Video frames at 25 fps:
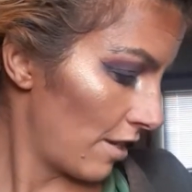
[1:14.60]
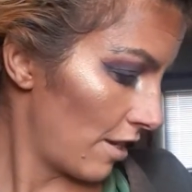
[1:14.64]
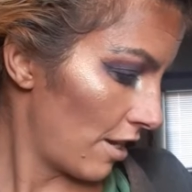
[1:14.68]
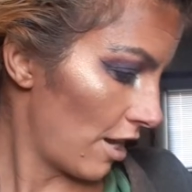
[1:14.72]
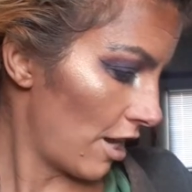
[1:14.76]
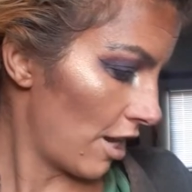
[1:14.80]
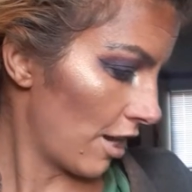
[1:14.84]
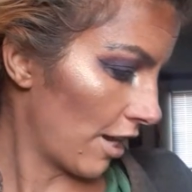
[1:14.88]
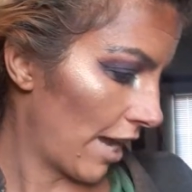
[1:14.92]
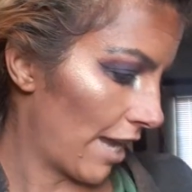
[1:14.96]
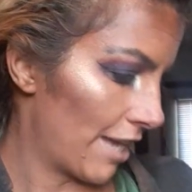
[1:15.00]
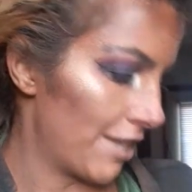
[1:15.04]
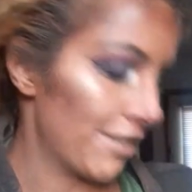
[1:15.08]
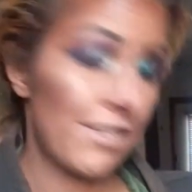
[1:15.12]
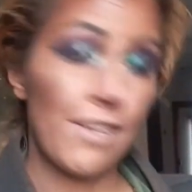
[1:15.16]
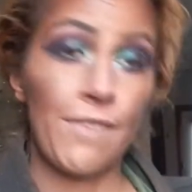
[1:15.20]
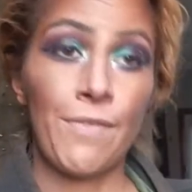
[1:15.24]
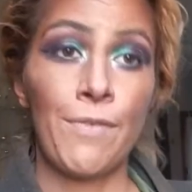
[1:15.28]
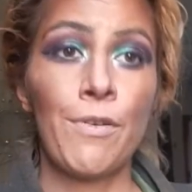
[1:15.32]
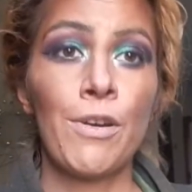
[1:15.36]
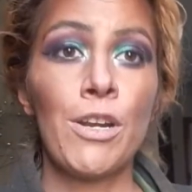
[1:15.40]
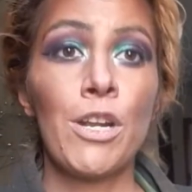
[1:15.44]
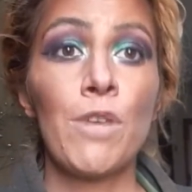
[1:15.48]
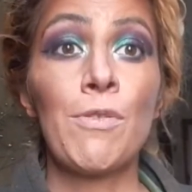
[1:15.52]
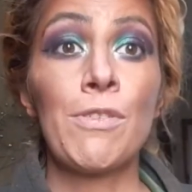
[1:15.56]
Okay, so if
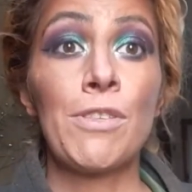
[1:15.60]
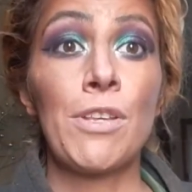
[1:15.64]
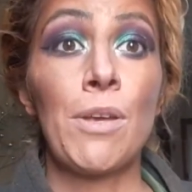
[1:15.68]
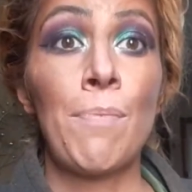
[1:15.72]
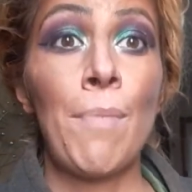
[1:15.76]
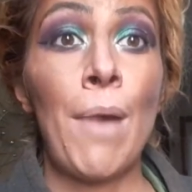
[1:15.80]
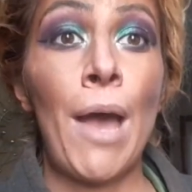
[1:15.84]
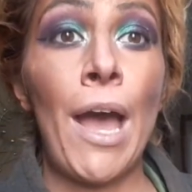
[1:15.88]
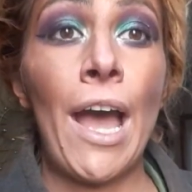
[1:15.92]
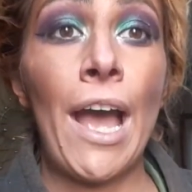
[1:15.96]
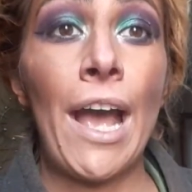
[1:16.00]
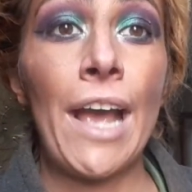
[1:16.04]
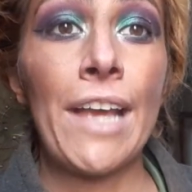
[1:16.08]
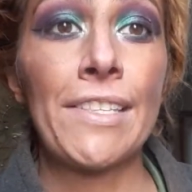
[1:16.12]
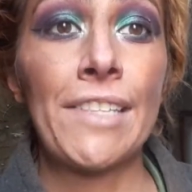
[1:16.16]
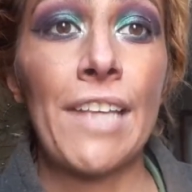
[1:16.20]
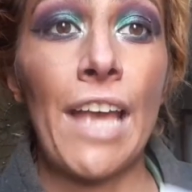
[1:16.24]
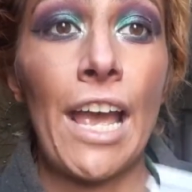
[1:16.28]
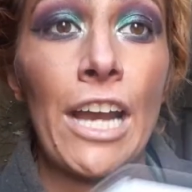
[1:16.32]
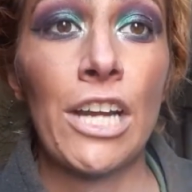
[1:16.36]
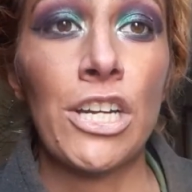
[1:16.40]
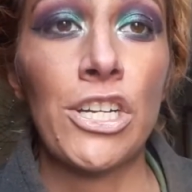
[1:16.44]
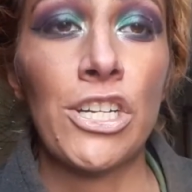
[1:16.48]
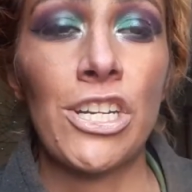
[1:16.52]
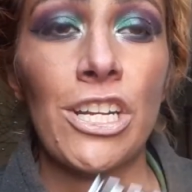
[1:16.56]
you want to know what's on my eyes,
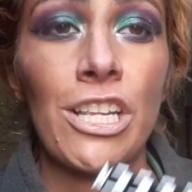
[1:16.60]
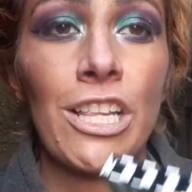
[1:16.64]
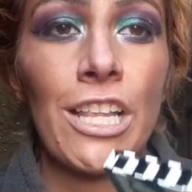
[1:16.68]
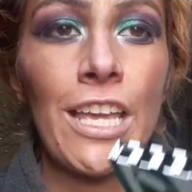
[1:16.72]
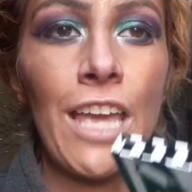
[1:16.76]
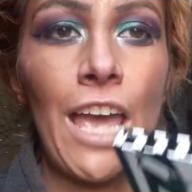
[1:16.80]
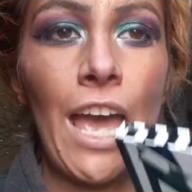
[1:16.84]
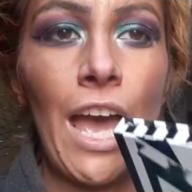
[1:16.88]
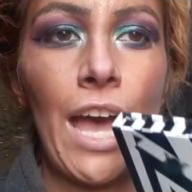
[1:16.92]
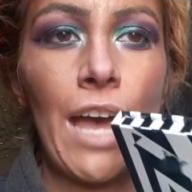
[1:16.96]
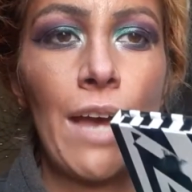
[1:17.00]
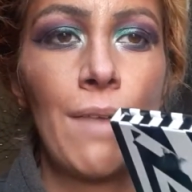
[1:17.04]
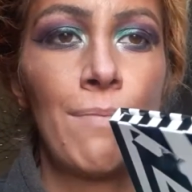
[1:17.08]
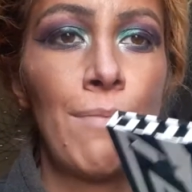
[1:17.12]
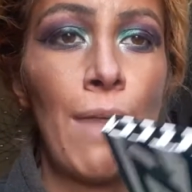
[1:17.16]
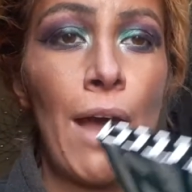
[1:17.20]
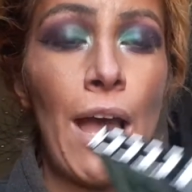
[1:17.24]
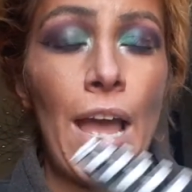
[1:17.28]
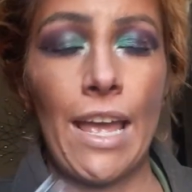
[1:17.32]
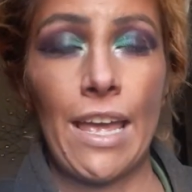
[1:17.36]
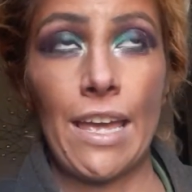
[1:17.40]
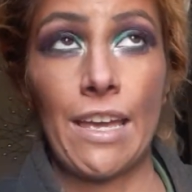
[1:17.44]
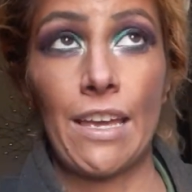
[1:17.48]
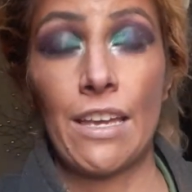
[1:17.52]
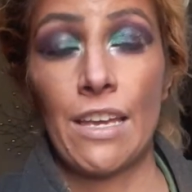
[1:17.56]
actually, uh,
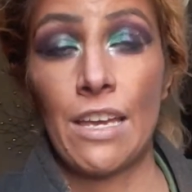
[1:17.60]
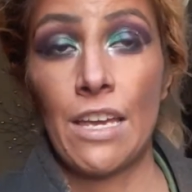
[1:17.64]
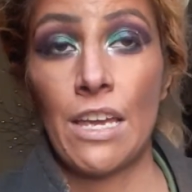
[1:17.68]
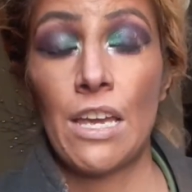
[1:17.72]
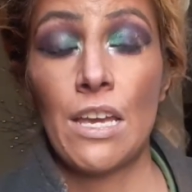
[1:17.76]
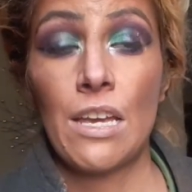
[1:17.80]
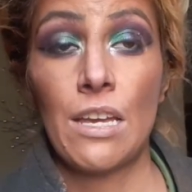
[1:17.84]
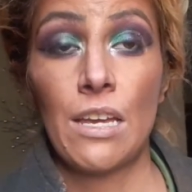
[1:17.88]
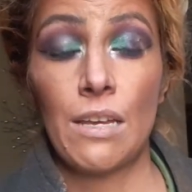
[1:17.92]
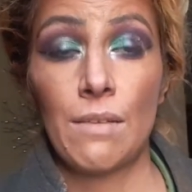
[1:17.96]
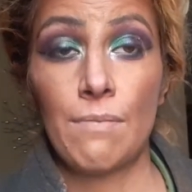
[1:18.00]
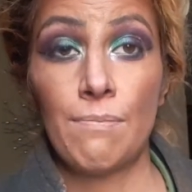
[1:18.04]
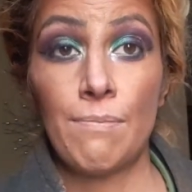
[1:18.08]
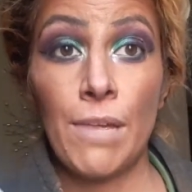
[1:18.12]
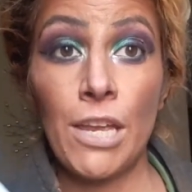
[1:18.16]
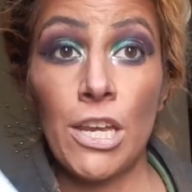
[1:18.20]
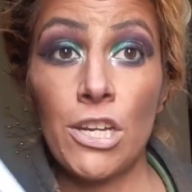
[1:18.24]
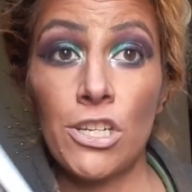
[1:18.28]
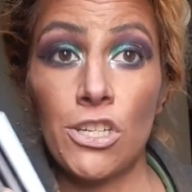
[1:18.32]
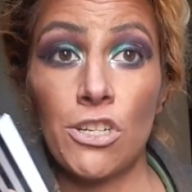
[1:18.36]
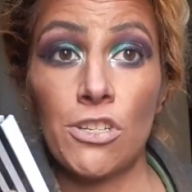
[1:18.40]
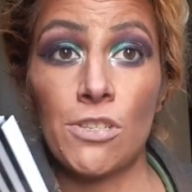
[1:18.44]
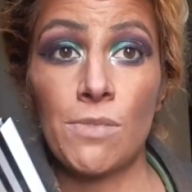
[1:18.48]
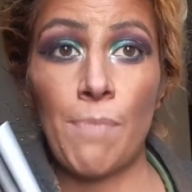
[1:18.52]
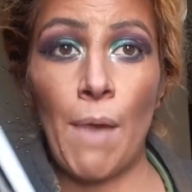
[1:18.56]
my
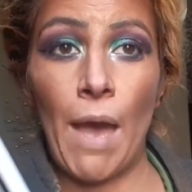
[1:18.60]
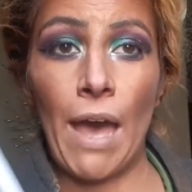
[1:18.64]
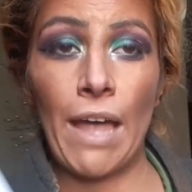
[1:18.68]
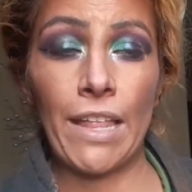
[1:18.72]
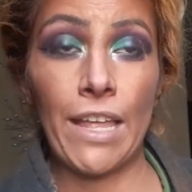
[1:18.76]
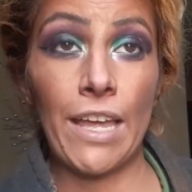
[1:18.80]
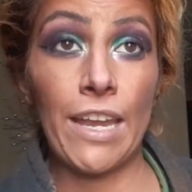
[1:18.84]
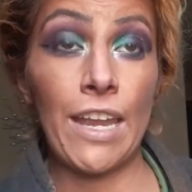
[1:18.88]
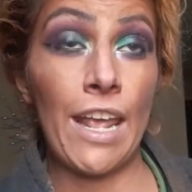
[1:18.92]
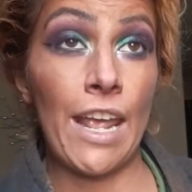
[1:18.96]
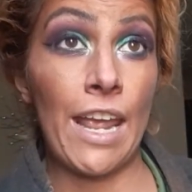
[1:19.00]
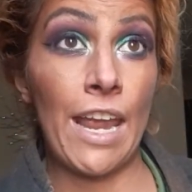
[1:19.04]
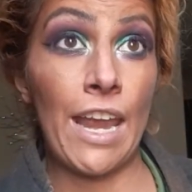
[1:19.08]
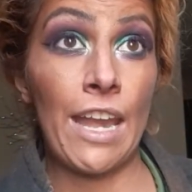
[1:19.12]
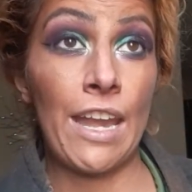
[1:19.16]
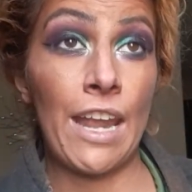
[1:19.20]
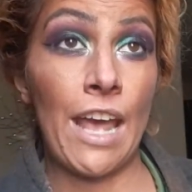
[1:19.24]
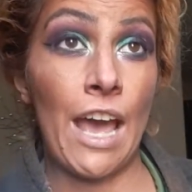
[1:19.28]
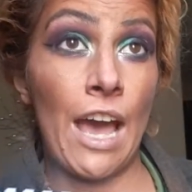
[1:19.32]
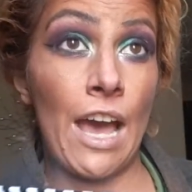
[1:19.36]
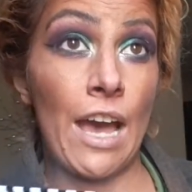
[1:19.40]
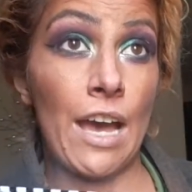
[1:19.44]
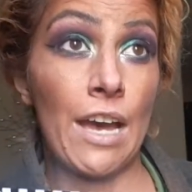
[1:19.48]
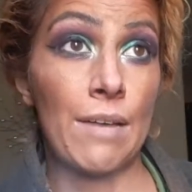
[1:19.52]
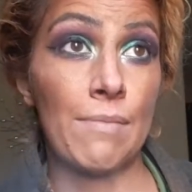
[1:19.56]
Juice palette and
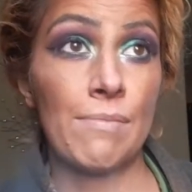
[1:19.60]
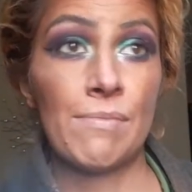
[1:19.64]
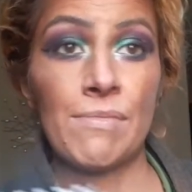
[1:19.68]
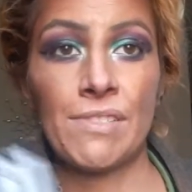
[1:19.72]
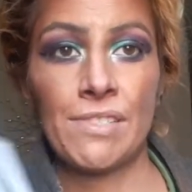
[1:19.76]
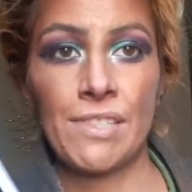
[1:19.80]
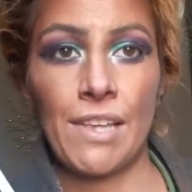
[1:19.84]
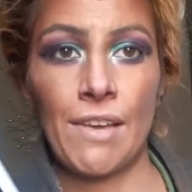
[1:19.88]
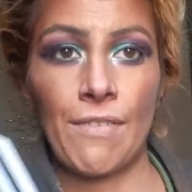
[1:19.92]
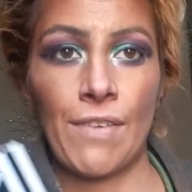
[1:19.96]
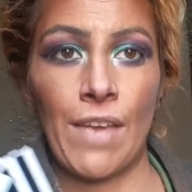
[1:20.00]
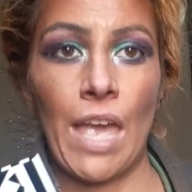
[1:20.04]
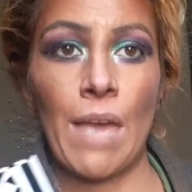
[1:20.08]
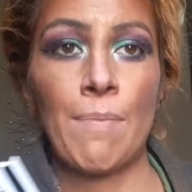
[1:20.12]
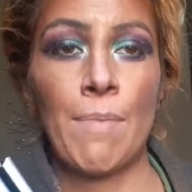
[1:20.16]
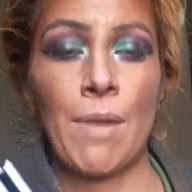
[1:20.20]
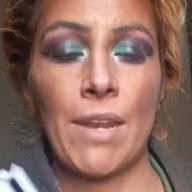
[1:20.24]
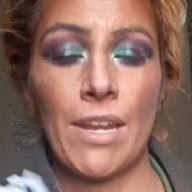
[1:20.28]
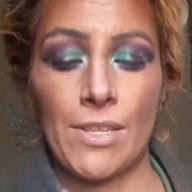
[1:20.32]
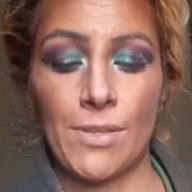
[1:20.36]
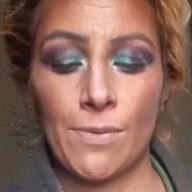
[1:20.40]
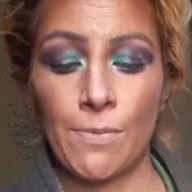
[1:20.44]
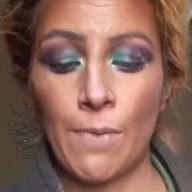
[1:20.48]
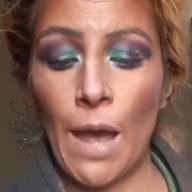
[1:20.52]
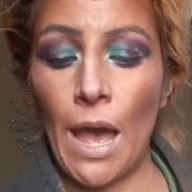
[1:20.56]
um, stuff came
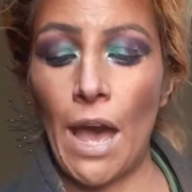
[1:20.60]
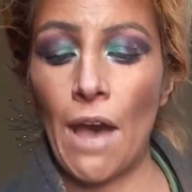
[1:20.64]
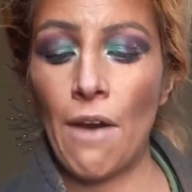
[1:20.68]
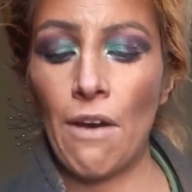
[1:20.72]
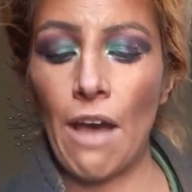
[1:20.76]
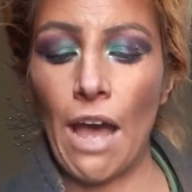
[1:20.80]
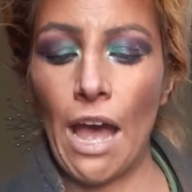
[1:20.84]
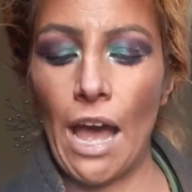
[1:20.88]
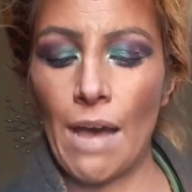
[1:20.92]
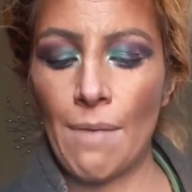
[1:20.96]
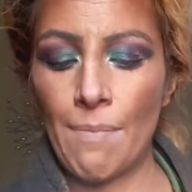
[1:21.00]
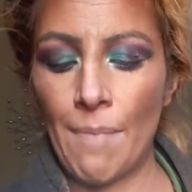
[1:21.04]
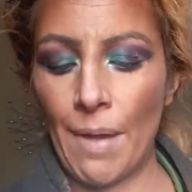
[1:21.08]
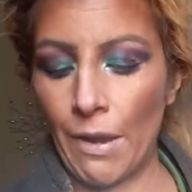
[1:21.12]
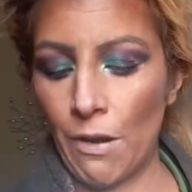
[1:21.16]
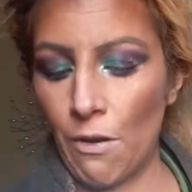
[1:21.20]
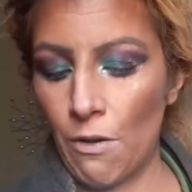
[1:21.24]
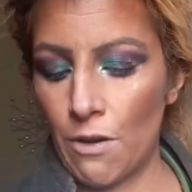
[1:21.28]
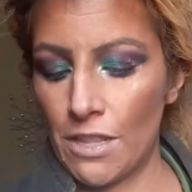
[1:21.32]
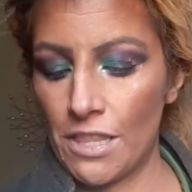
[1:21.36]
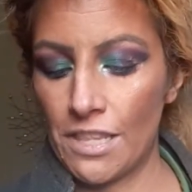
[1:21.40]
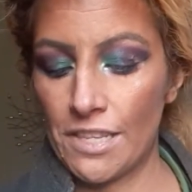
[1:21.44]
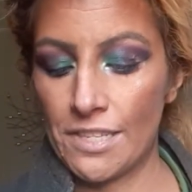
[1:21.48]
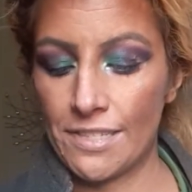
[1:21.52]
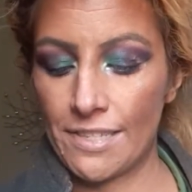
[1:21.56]
in as well. Um, I
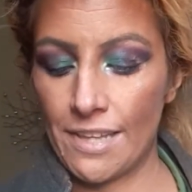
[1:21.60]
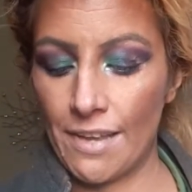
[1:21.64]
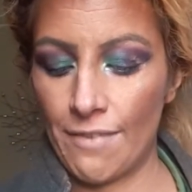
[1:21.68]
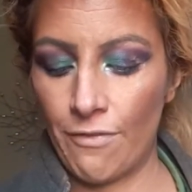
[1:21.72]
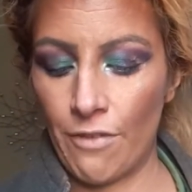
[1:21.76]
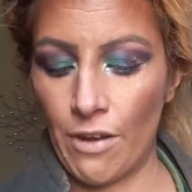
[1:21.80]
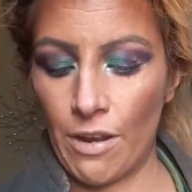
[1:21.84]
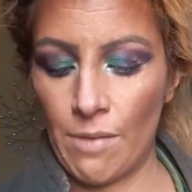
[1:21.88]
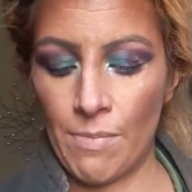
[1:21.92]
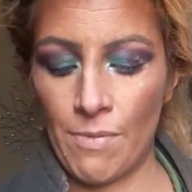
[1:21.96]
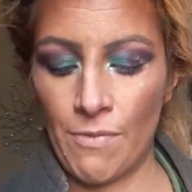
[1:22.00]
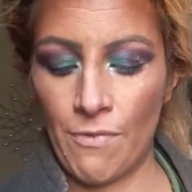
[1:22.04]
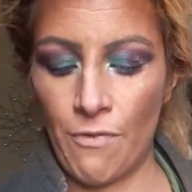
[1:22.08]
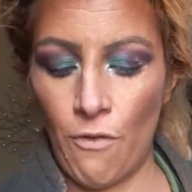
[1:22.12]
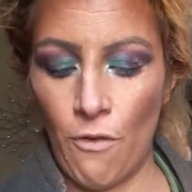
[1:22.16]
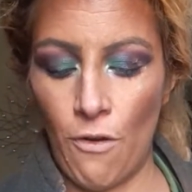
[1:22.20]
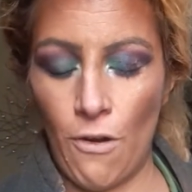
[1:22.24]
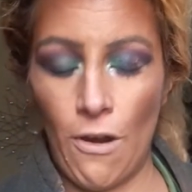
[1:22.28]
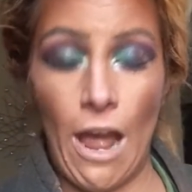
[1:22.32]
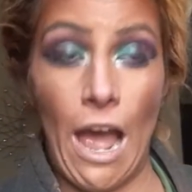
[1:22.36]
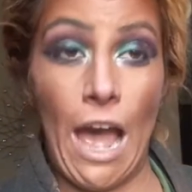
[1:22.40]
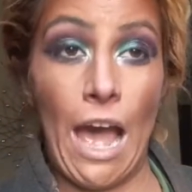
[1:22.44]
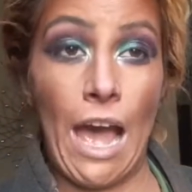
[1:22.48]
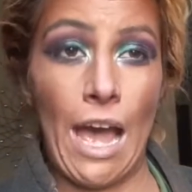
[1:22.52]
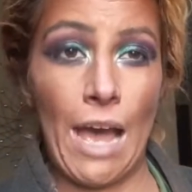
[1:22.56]
ordered this stuff right
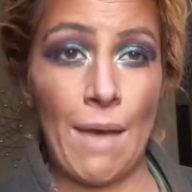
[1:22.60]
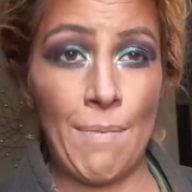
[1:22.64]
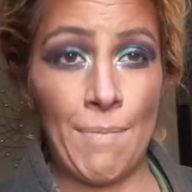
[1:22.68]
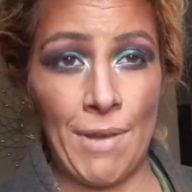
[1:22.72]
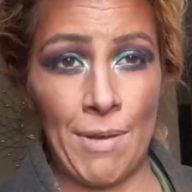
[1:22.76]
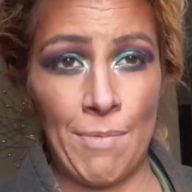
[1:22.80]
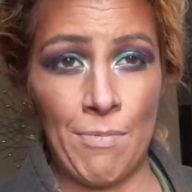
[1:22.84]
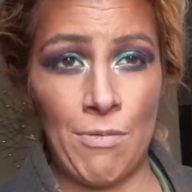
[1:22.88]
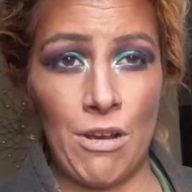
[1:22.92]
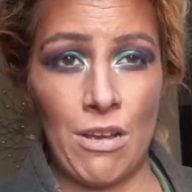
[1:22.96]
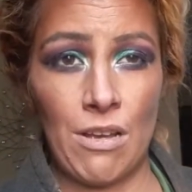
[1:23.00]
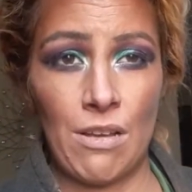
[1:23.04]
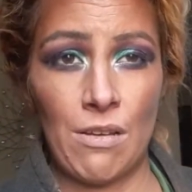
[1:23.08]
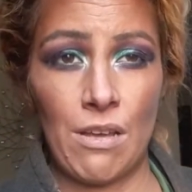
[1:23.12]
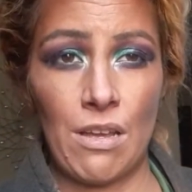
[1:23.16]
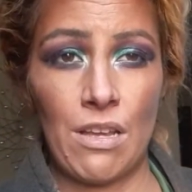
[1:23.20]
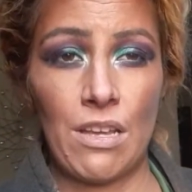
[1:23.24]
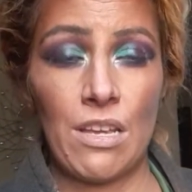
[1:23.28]
before um, uh, I put,